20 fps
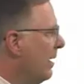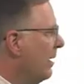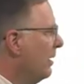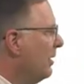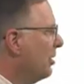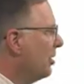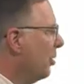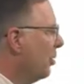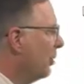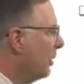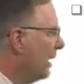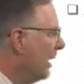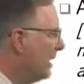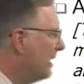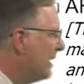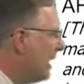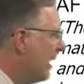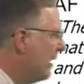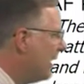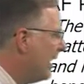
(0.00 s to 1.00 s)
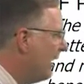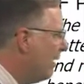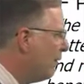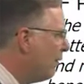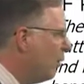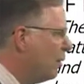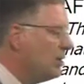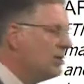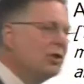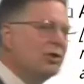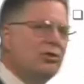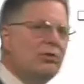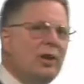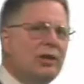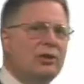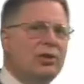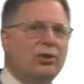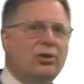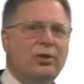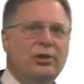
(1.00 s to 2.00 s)
So it gets down to Air Force
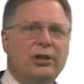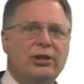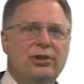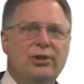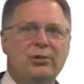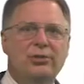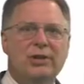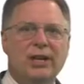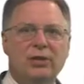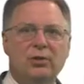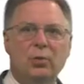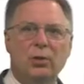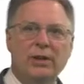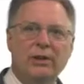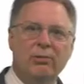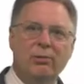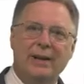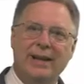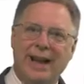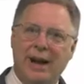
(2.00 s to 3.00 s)
Instruction 321023.